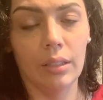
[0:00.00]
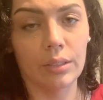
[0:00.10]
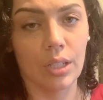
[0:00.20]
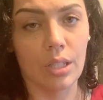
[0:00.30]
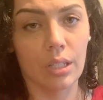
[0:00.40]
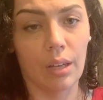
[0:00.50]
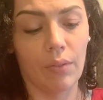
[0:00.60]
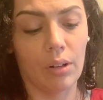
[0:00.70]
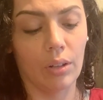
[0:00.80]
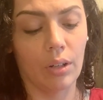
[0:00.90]
I'll just give it
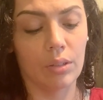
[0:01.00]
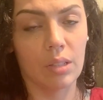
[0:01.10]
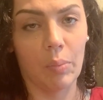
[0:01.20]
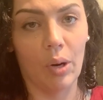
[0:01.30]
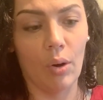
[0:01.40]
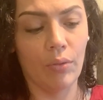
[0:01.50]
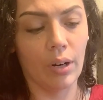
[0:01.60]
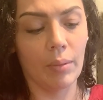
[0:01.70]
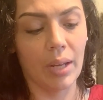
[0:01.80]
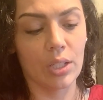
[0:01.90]
a little spin
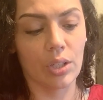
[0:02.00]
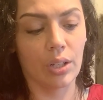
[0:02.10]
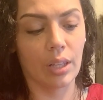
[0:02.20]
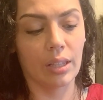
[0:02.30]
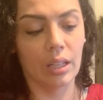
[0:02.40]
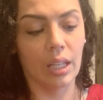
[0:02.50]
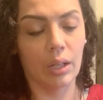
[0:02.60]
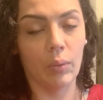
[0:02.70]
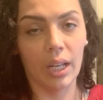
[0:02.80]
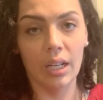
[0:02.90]
over, make sure that the
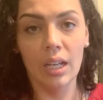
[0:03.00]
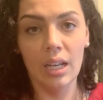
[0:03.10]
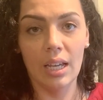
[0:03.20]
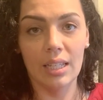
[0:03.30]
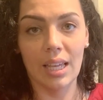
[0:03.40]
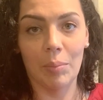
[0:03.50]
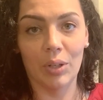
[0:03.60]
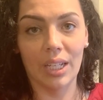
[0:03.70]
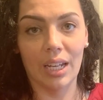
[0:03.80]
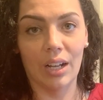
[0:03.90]
liquid is able
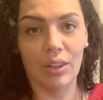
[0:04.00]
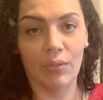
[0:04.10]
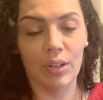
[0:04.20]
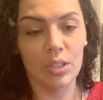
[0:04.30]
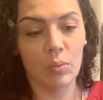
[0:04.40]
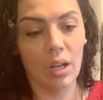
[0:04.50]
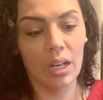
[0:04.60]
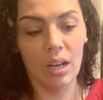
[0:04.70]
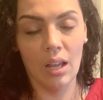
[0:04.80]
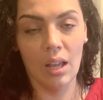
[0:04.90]
to get on the first one,